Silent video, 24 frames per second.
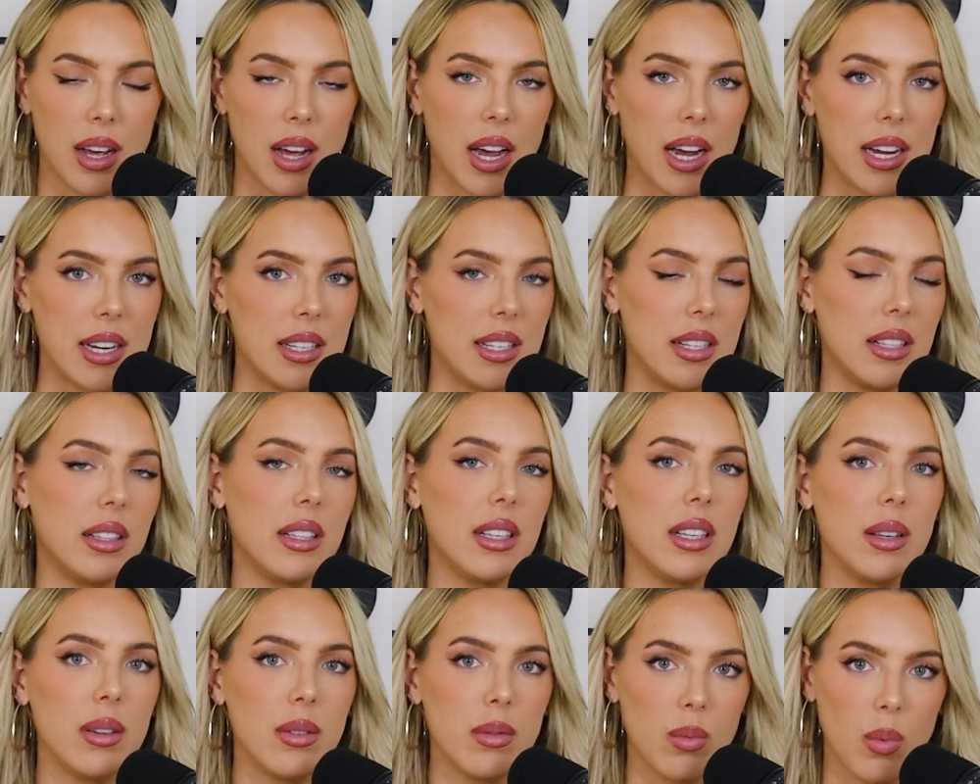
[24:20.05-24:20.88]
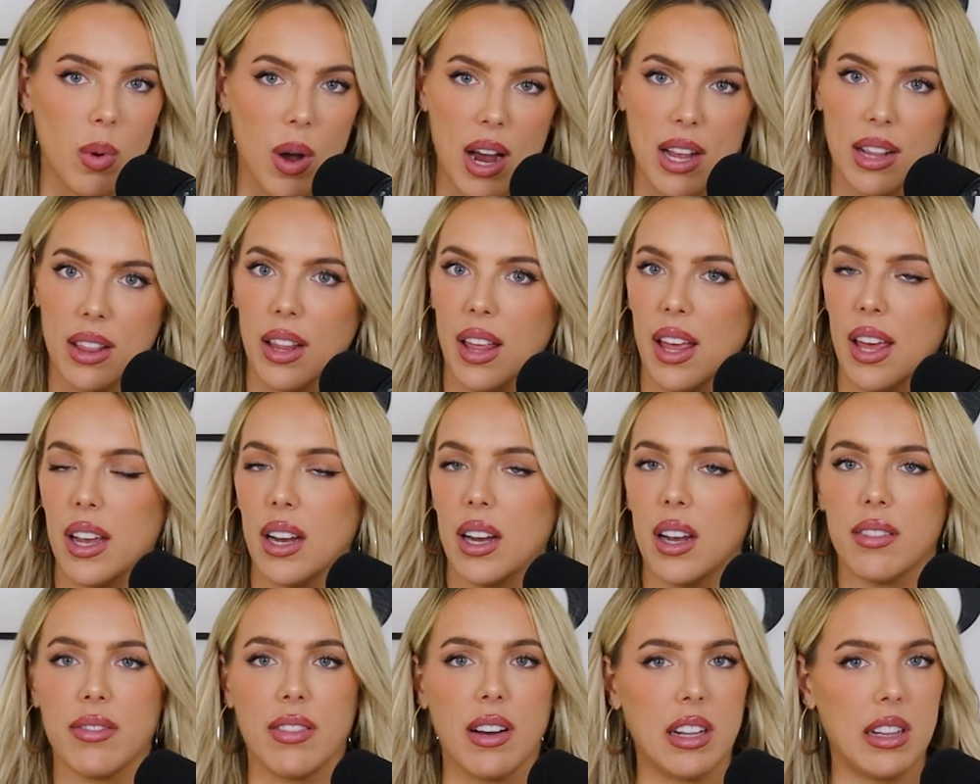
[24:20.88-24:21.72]
ideally wide
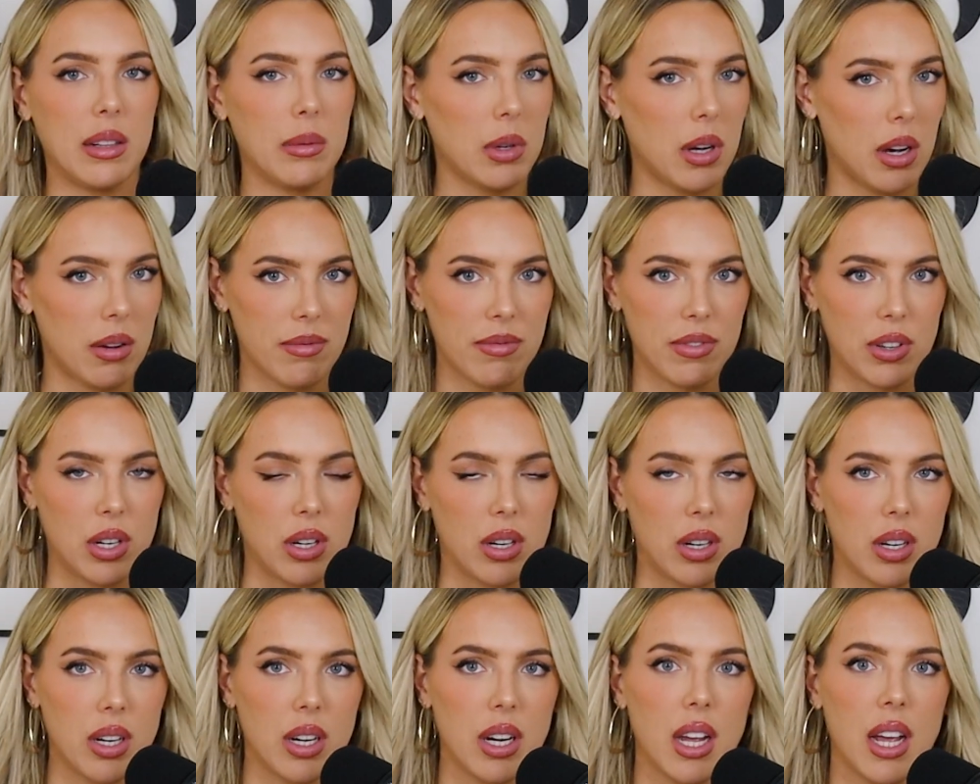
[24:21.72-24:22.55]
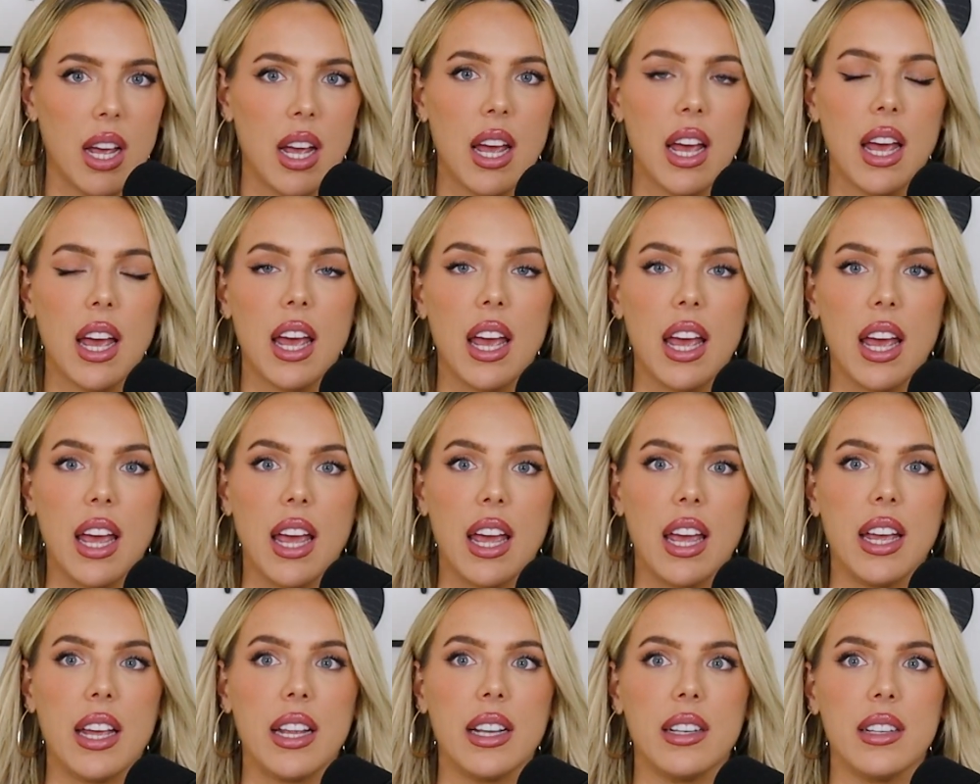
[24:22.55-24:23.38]
leg, I find them comfier,
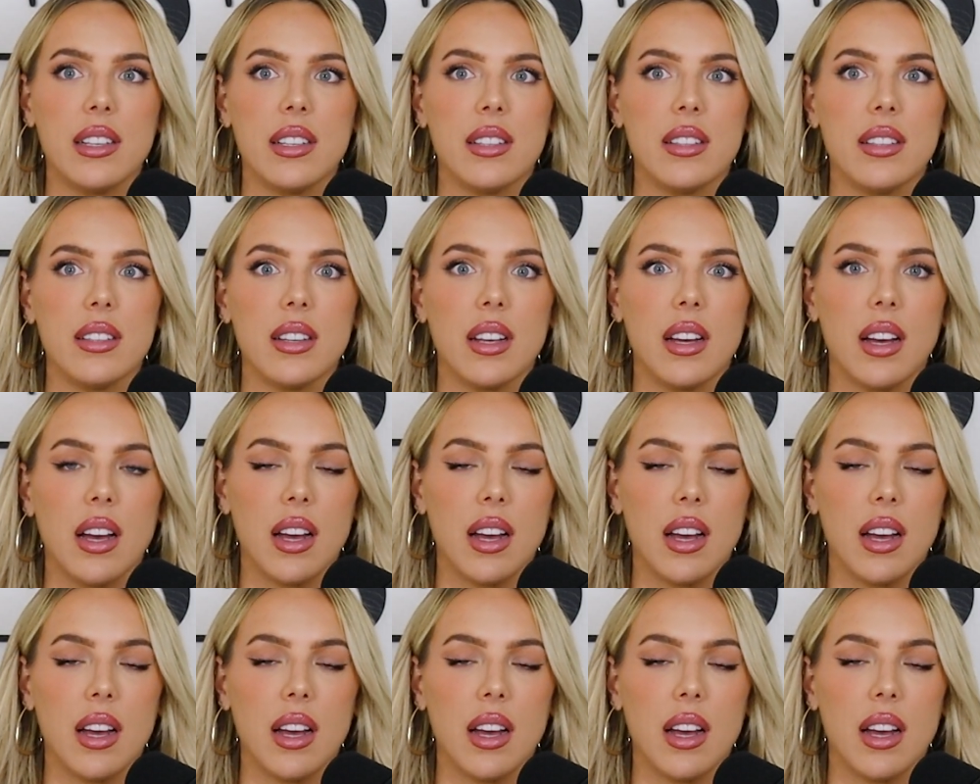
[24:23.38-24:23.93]
and